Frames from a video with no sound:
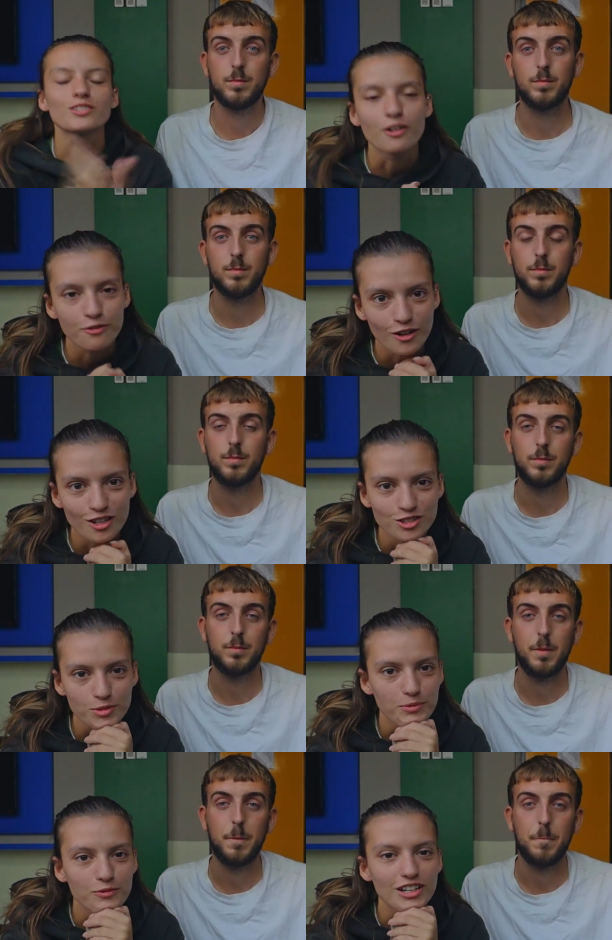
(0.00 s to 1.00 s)
Speaker 1: Our first
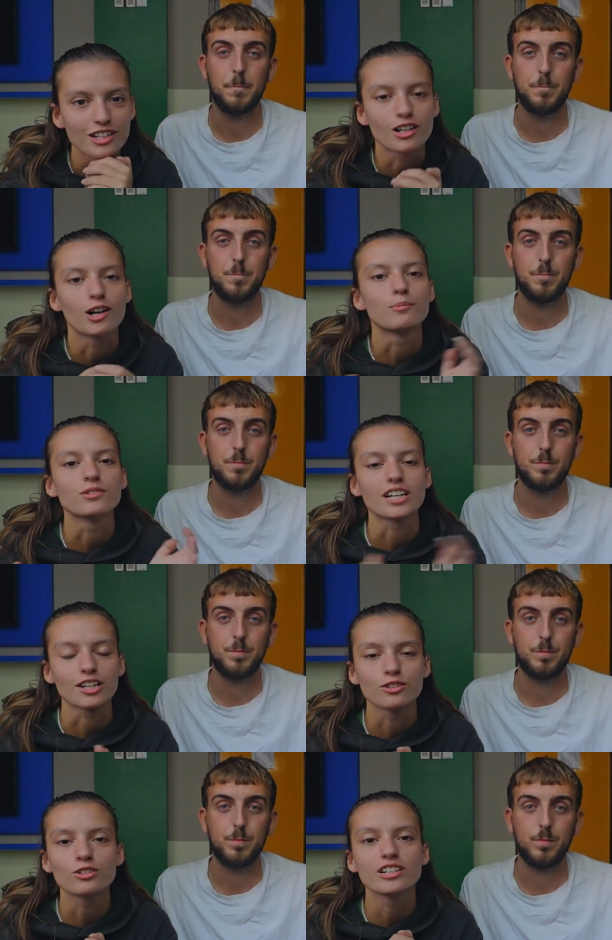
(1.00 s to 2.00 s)
stop in Vietnam was
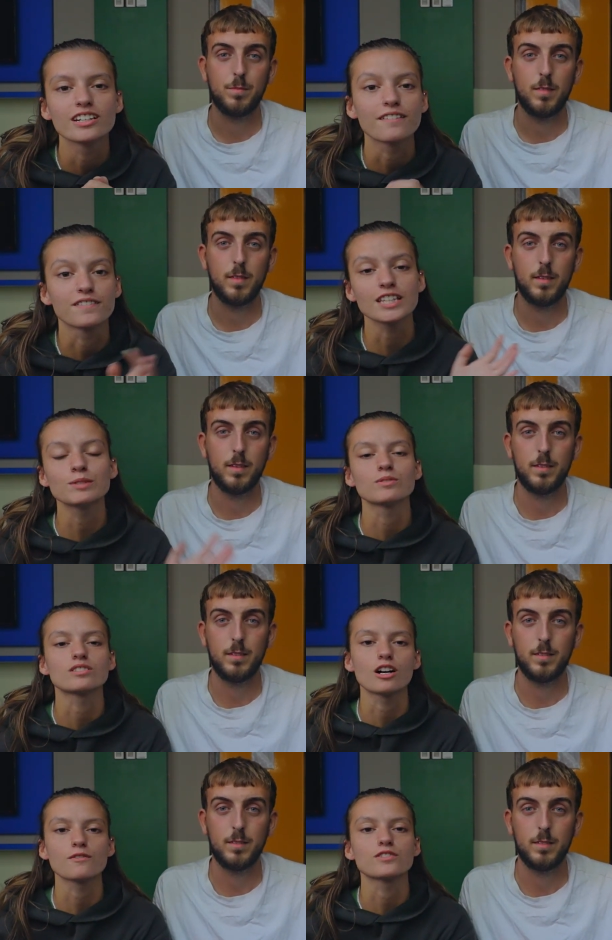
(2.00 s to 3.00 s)
Hanoi, and this
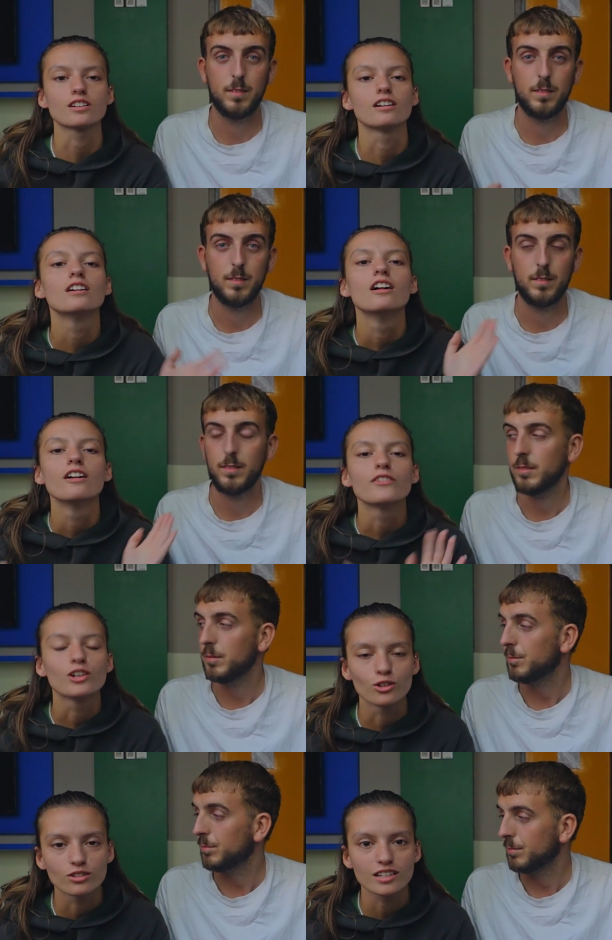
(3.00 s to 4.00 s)
was after the
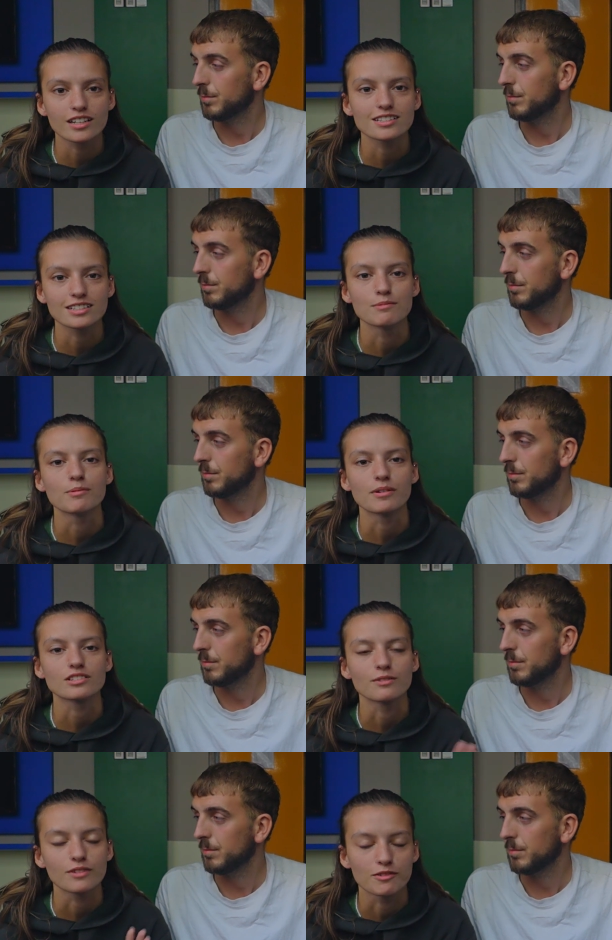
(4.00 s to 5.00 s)
longest sleeper
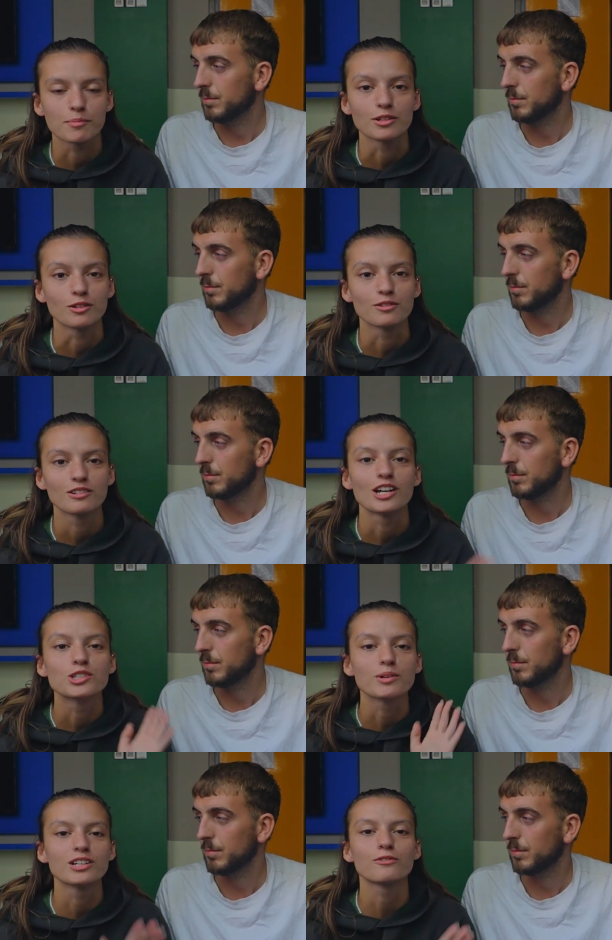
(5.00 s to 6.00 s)
bus I've ever been on, a
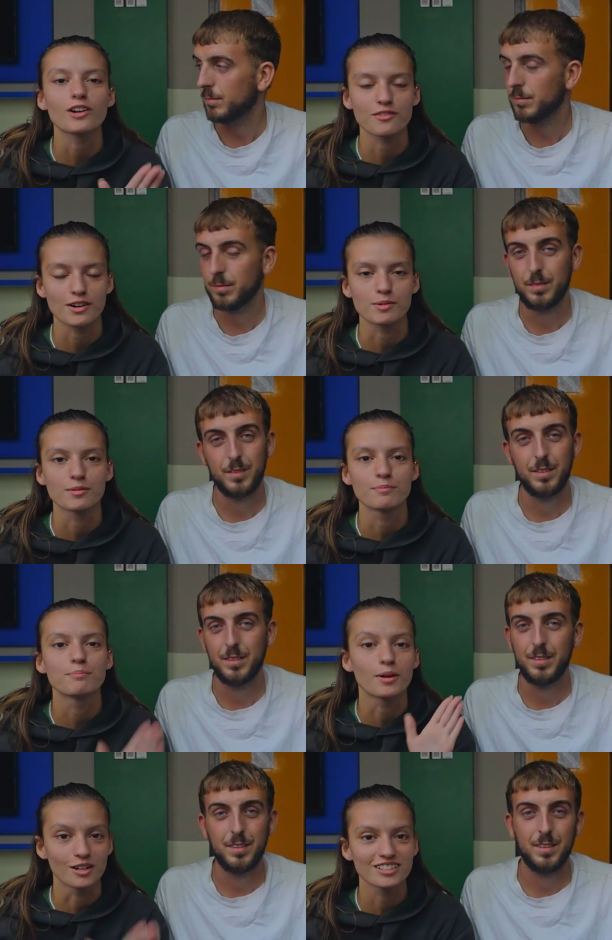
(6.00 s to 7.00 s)
twenty-five hour
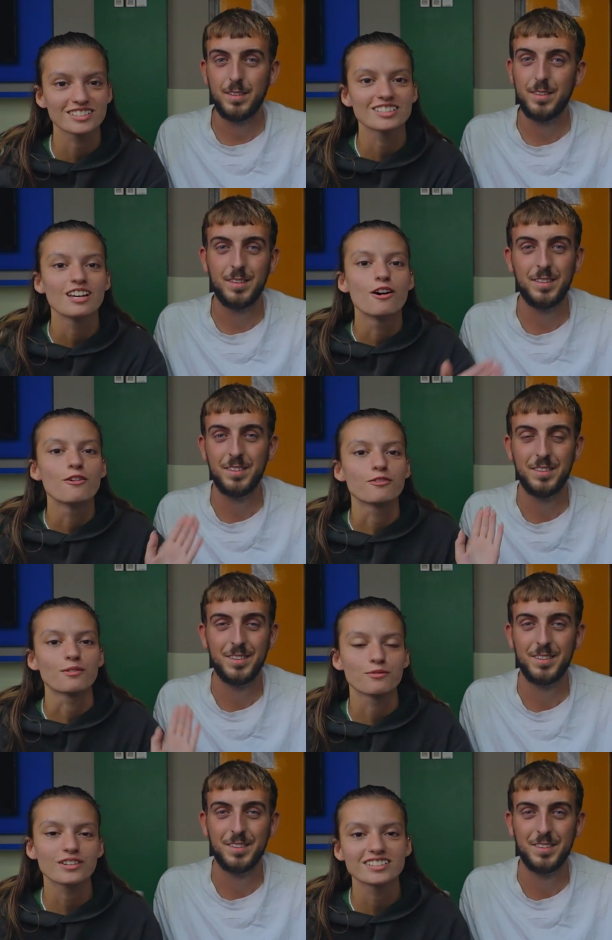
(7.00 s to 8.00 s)
bus
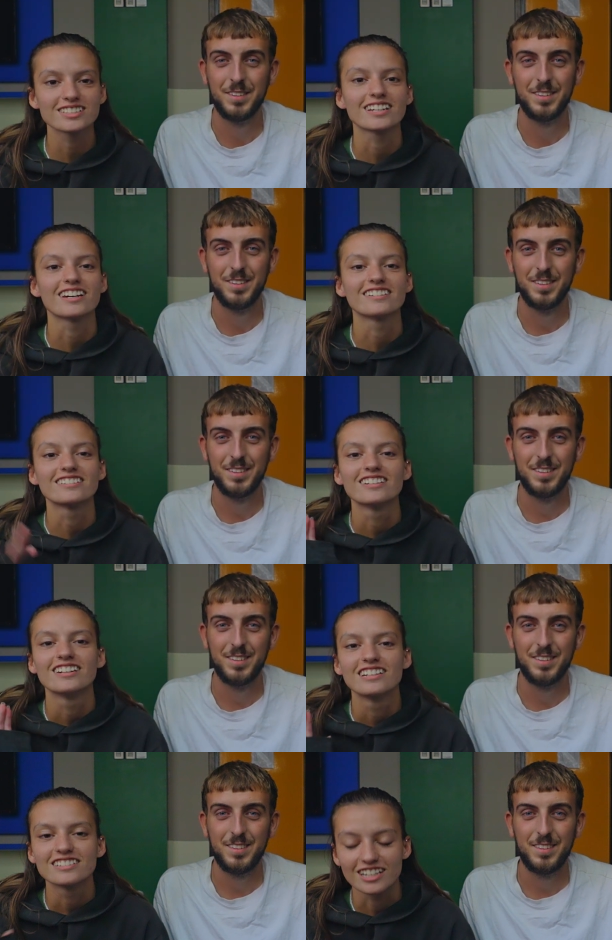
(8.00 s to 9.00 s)
from Vientiane
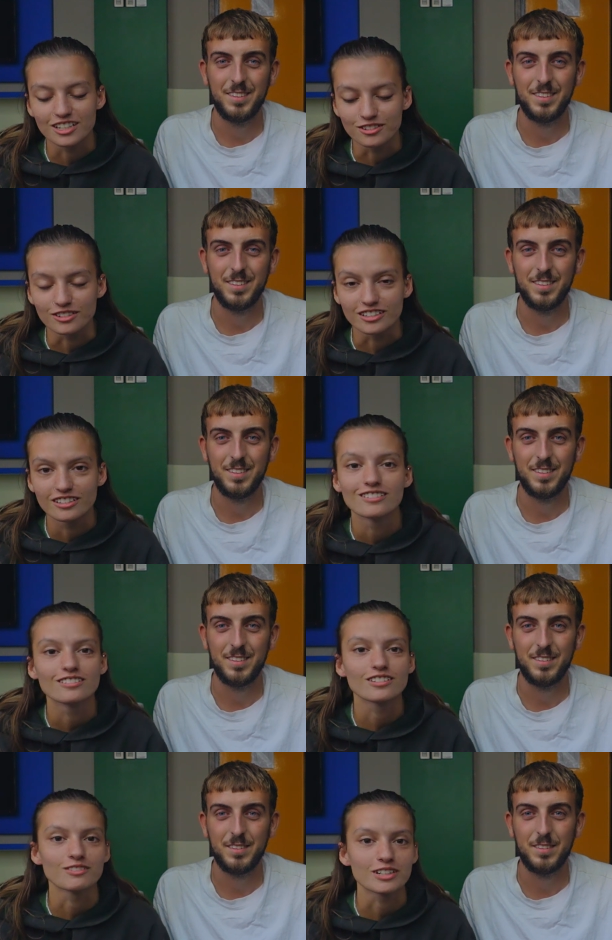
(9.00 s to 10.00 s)
to Hanoi.
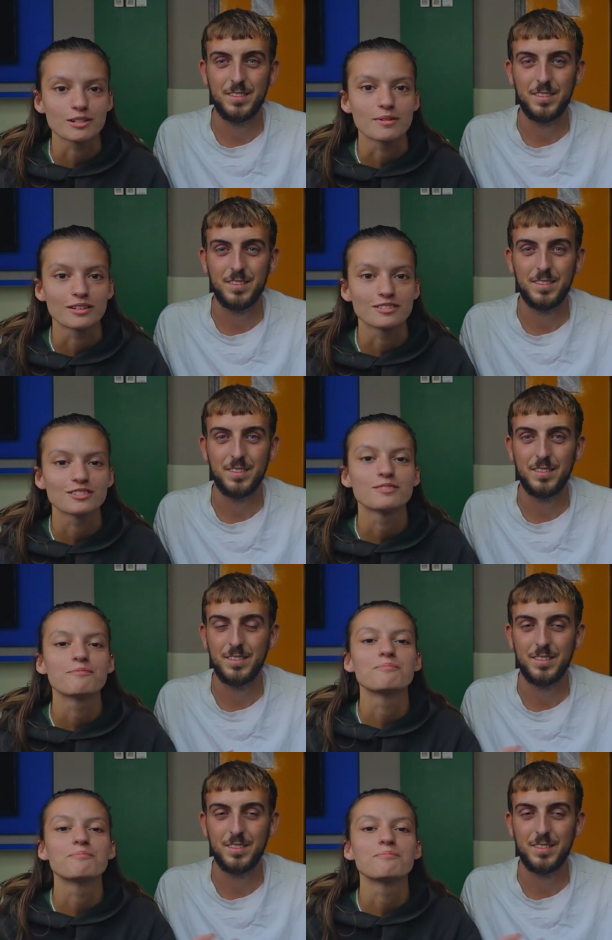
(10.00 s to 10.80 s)
Don't recommend.